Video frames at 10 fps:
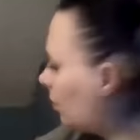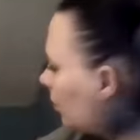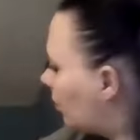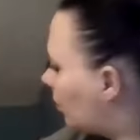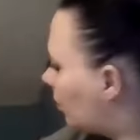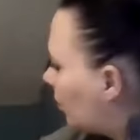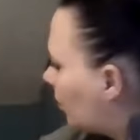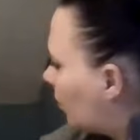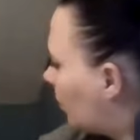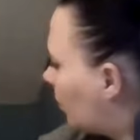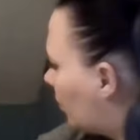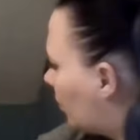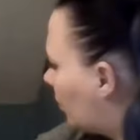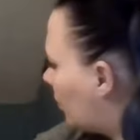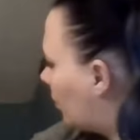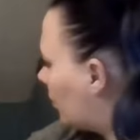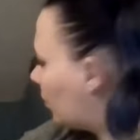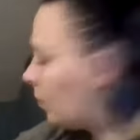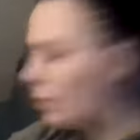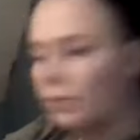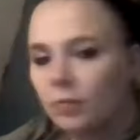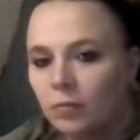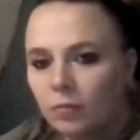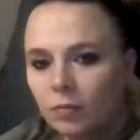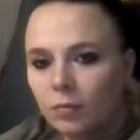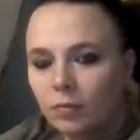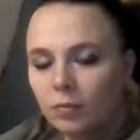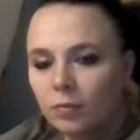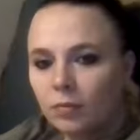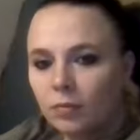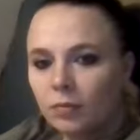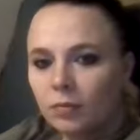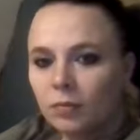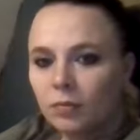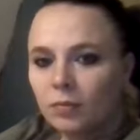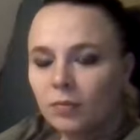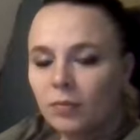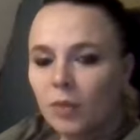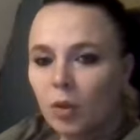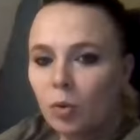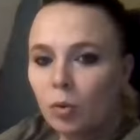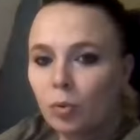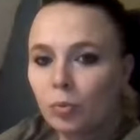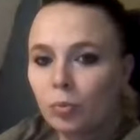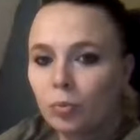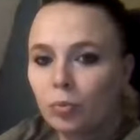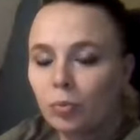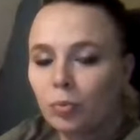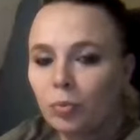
[no speech]